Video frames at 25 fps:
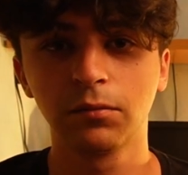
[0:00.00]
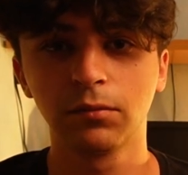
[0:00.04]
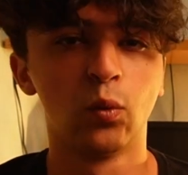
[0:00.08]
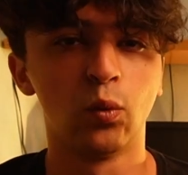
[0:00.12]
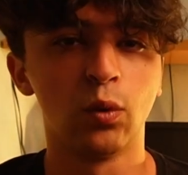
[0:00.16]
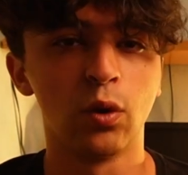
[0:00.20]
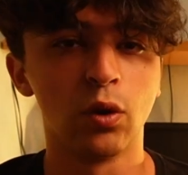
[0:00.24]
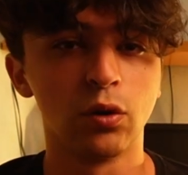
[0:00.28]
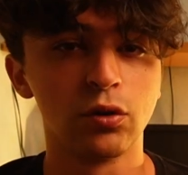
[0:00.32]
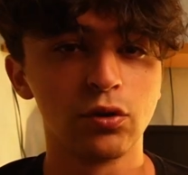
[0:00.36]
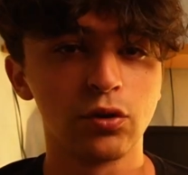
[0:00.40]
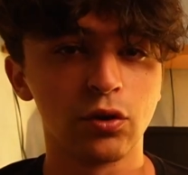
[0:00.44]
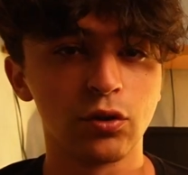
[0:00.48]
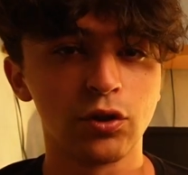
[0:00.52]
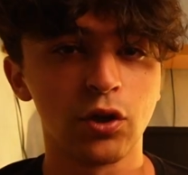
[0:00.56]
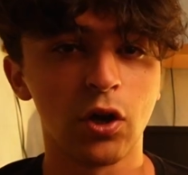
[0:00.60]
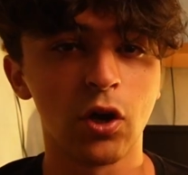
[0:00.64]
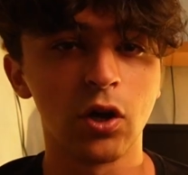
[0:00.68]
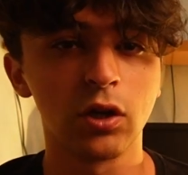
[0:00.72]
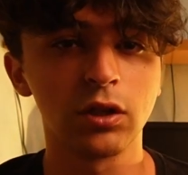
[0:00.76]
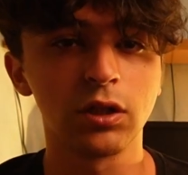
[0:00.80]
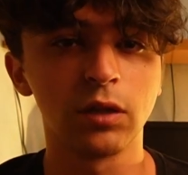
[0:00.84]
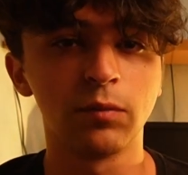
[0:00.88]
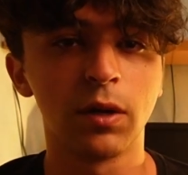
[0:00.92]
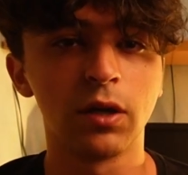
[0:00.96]
We also
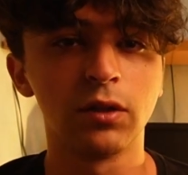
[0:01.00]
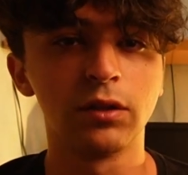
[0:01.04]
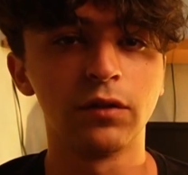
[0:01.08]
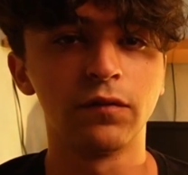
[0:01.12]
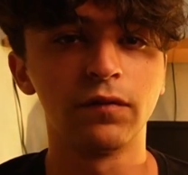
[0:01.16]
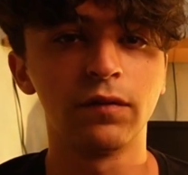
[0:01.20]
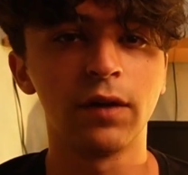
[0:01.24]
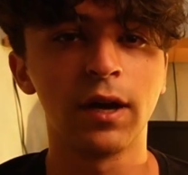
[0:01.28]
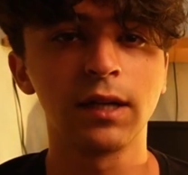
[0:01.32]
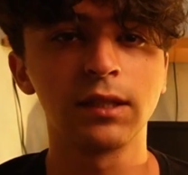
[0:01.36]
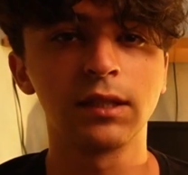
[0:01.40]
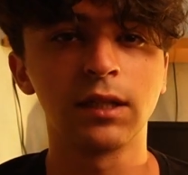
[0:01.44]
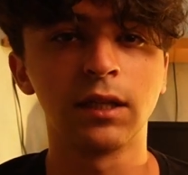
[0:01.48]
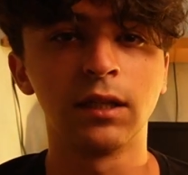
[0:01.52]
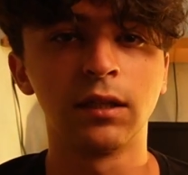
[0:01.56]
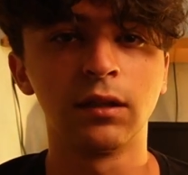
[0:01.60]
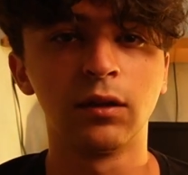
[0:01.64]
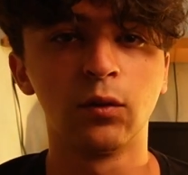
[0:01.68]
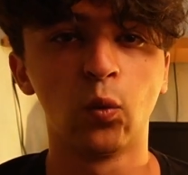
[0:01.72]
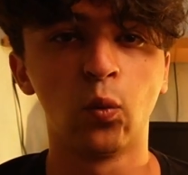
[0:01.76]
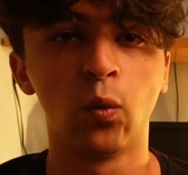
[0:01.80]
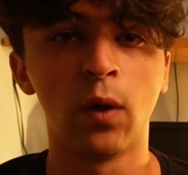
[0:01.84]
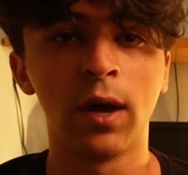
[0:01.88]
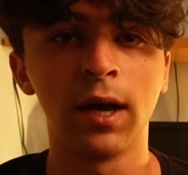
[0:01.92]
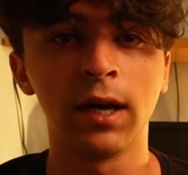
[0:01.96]
talked about the fact that
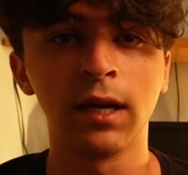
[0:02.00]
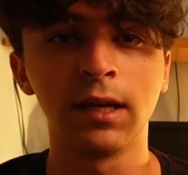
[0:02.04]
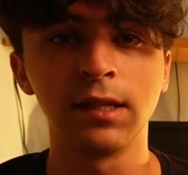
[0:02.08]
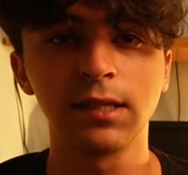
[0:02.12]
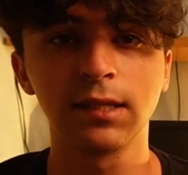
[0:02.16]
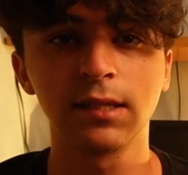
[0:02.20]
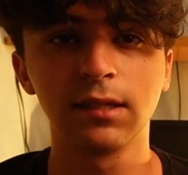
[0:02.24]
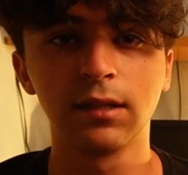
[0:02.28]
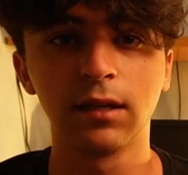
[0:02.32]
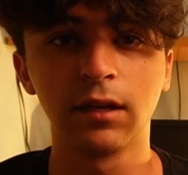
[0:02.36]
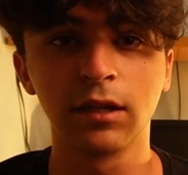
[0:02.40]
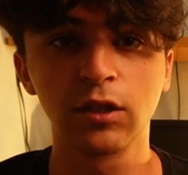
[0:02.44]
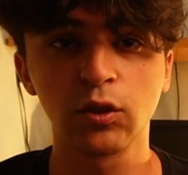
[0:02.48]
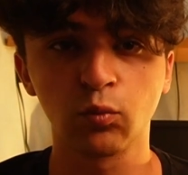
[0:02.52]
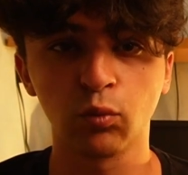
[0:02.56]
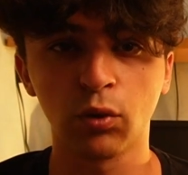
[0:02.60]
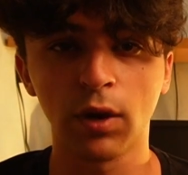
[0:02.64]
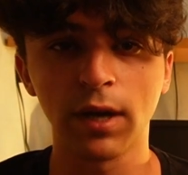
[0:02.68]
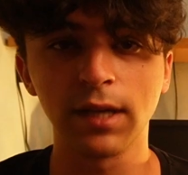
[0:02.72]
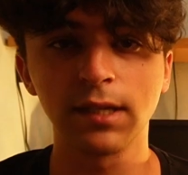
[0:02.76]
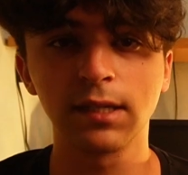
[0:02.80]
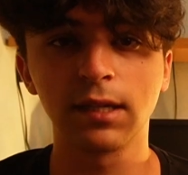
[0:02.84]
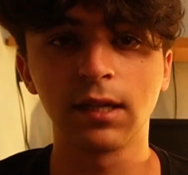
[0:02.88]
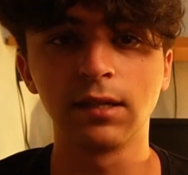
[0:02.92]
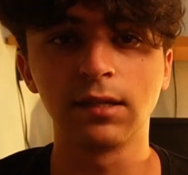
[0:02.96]
when it's
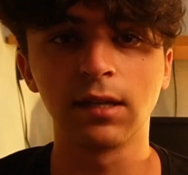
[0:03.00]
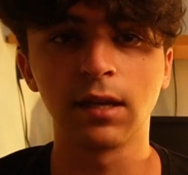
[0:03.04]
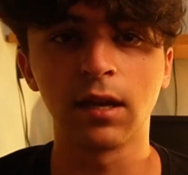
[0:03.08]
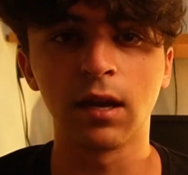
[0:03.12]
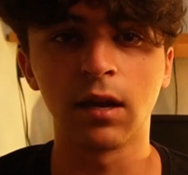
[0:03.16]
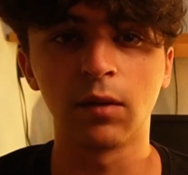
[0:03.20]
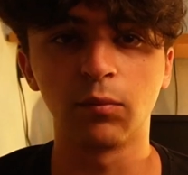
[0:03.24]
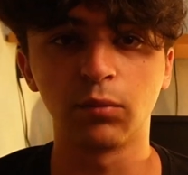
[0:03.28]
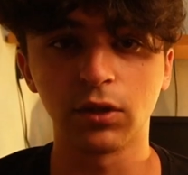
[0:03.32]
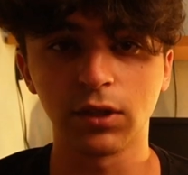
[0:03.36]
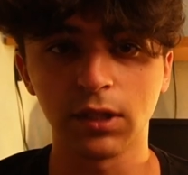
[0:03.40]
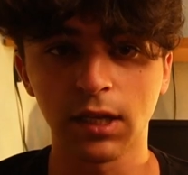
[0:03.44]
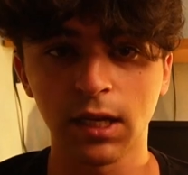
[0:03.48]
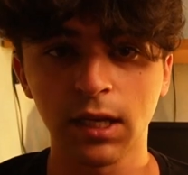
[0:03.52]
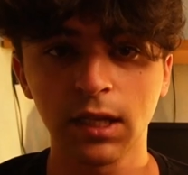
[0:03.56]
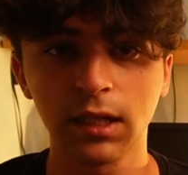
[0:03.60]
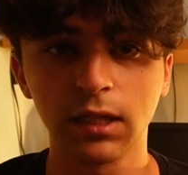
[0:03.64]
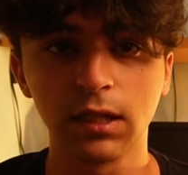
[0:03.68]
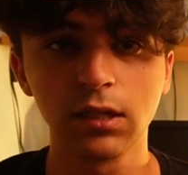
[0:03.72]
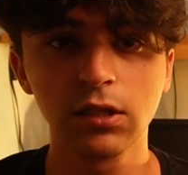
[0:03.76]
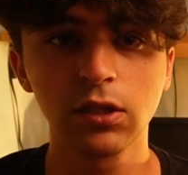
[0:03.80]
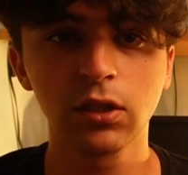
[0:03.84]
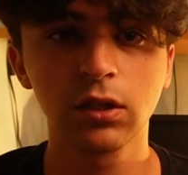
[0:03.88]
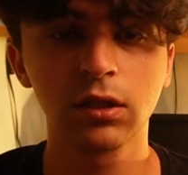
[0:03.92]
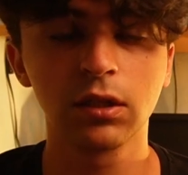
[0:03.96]
expressed as a
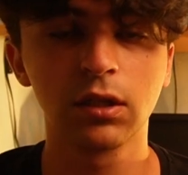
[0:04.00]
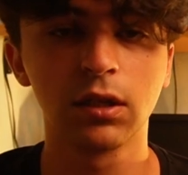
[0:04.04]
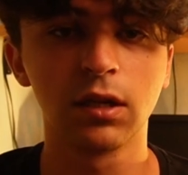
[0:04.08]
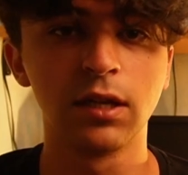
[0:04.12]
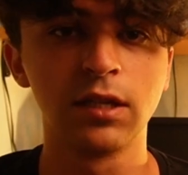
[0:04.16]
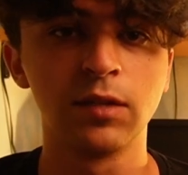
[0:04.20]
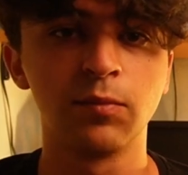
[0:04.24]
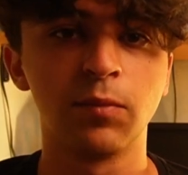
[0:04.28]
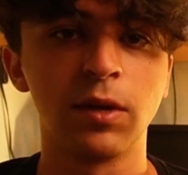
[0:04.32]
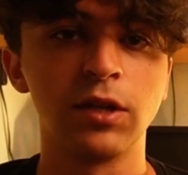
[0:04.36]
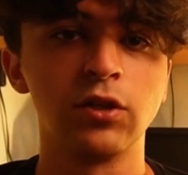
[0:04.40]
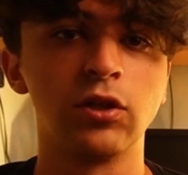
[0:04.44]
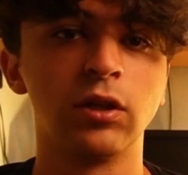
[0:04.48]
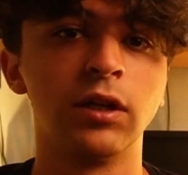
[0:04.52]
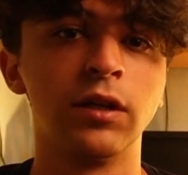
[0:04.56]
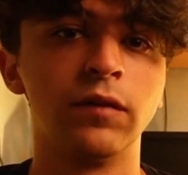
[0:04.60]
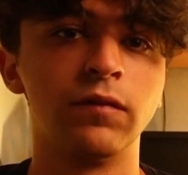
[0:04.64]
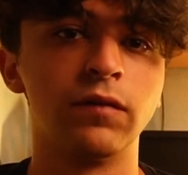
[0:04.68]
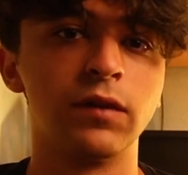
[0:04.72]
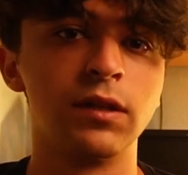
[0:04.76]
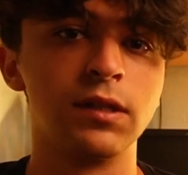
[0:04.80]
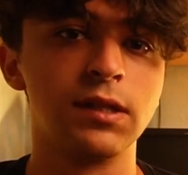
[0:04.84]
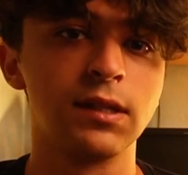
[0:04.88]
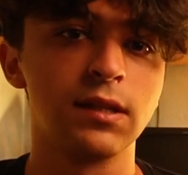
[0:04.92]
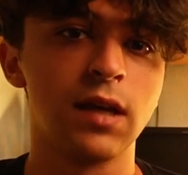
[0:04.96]
percentage, especially if
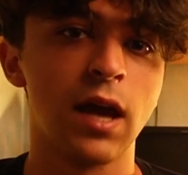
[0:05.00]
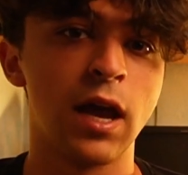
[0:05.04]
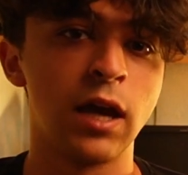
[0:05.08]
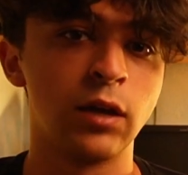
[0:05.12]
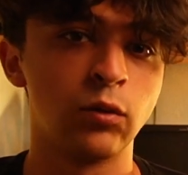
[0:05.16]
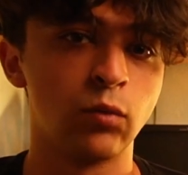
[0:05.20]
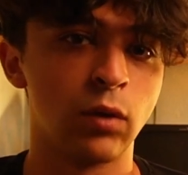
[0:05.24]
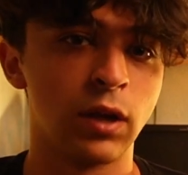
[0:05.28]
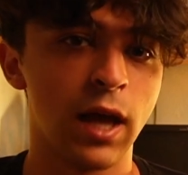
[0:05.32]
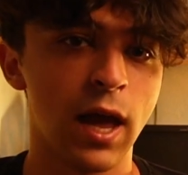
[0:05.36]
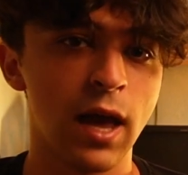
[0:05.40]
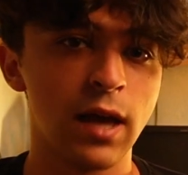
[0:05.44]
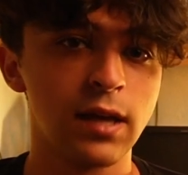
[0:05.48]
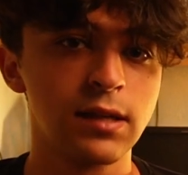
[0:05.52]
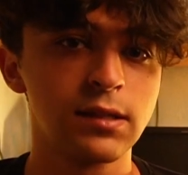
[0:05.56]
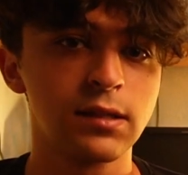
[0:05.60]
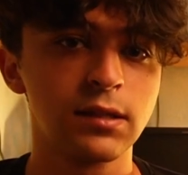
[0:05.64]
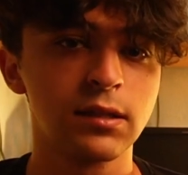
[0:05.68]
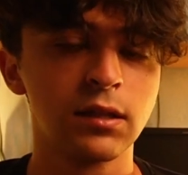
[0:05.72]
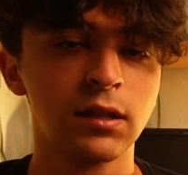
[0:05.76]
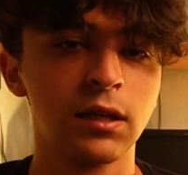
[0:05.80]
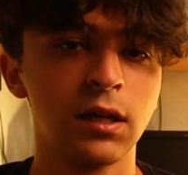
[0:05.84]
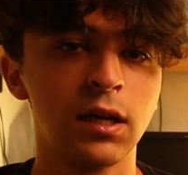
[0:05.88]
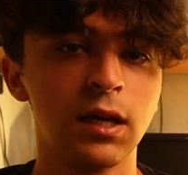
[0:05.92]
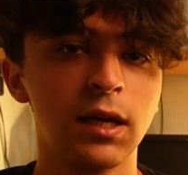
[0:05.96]
it's
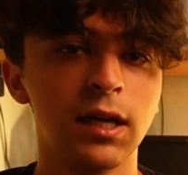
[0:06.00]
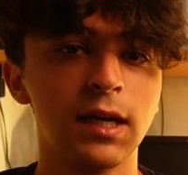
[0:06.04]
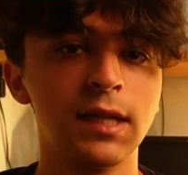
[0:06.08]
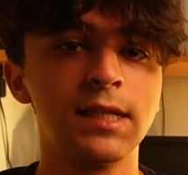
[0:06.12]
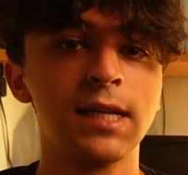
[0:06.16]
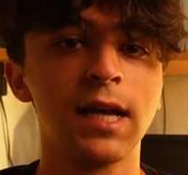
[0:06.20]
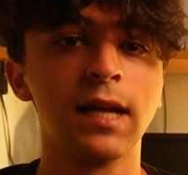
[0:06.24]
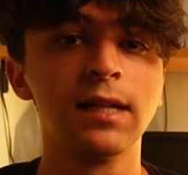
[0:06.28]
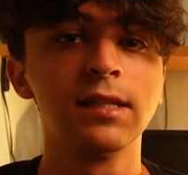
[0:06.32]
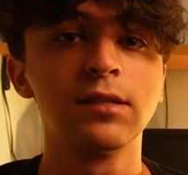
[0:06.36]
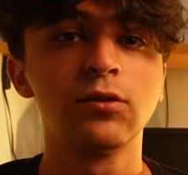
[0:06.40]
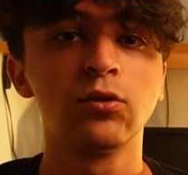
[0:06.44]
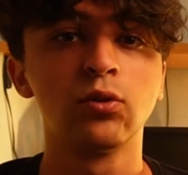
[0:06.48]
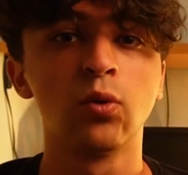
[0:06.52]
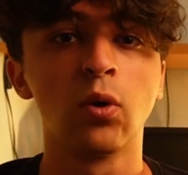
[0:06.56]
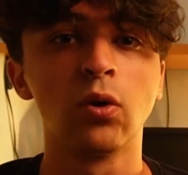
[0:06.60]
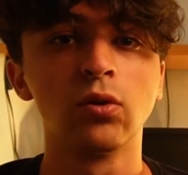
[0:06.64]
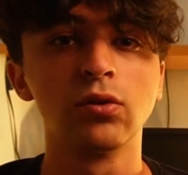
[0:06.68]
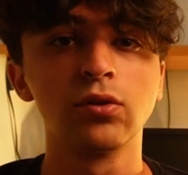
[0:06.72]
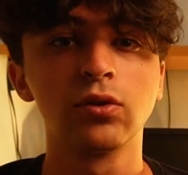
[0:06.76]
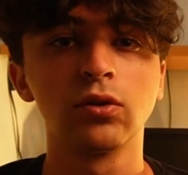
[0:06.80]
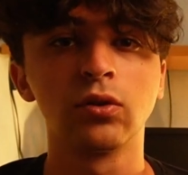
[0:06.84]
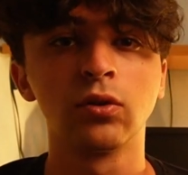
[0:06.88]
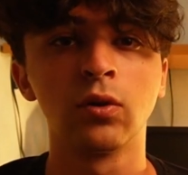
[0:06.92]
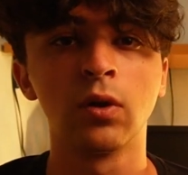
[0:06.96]
annualized, it tells you
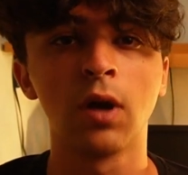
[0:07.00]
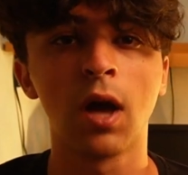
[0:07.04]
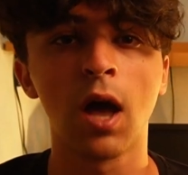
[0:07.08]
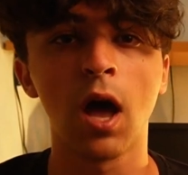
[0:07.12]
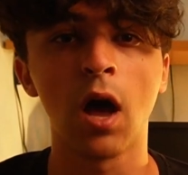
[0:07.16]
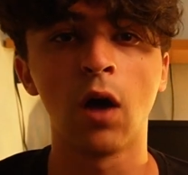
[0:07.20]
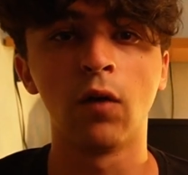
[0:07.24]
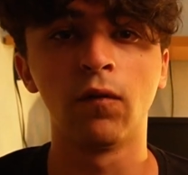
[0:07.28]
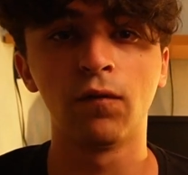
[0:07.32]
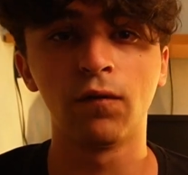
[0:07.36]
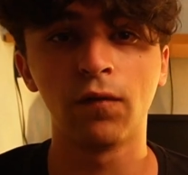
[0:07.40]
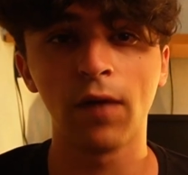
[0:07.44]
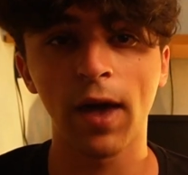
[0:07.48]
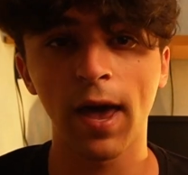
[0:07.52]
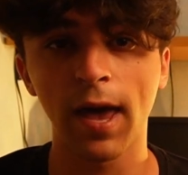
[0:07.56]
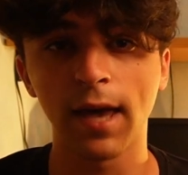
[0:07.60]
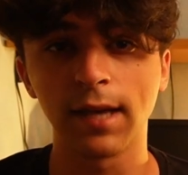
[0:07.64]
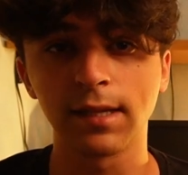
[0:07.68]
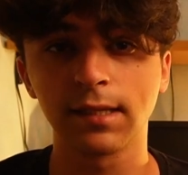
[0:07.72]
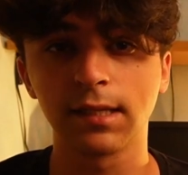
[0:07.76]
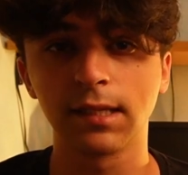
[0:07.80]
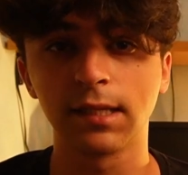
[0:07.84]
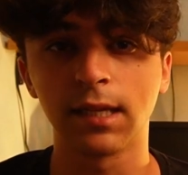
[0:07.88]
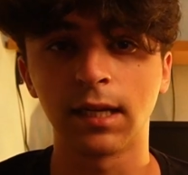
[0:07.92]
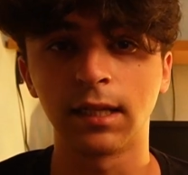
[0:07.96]
also how
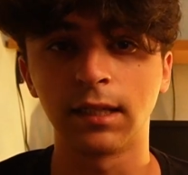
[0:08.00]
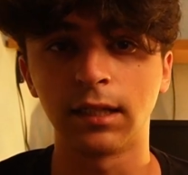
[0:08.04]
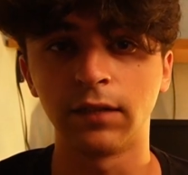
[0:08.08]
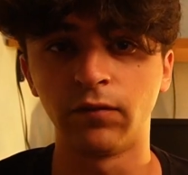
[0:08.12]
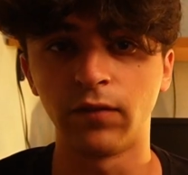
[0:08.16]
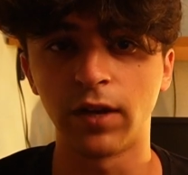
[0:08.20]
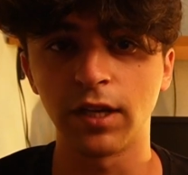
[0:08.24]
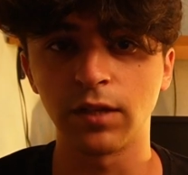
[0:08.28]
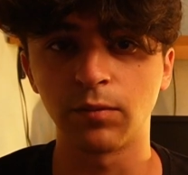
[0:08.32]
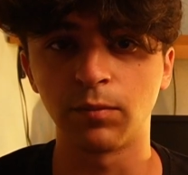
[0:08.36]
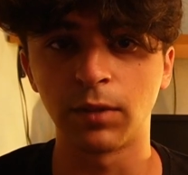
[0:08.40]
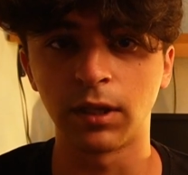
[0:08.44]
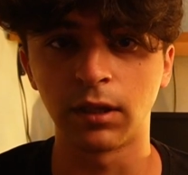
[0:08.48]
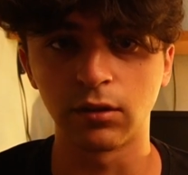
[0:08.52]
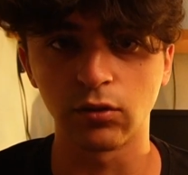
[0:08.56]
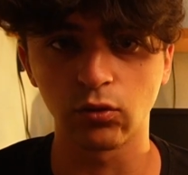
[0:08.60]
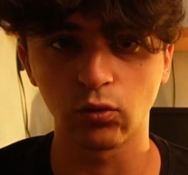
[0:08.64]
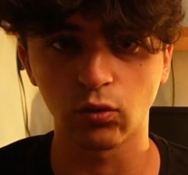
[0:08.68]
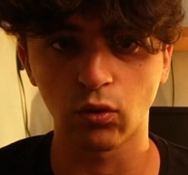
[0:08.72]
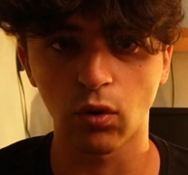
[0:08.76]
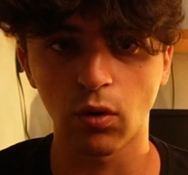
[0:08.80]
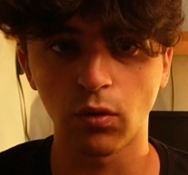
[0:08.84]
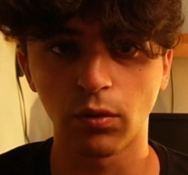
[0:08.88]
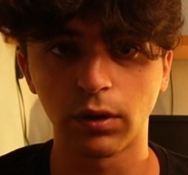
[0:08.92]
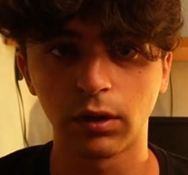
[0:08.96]
fast that investment is
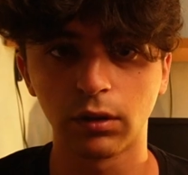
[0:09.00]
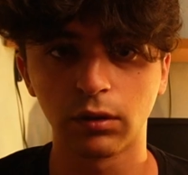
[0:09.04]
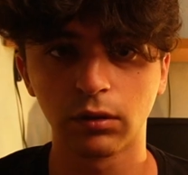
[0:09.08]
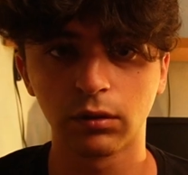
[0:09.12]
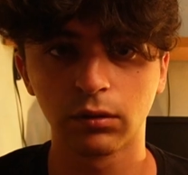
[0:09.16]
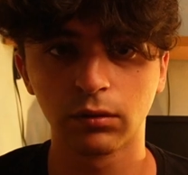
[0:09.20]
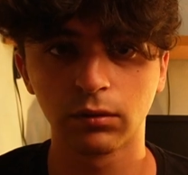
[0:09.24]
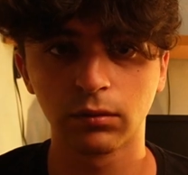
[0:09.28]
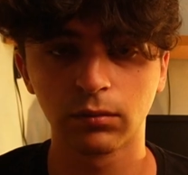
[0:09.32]
growing.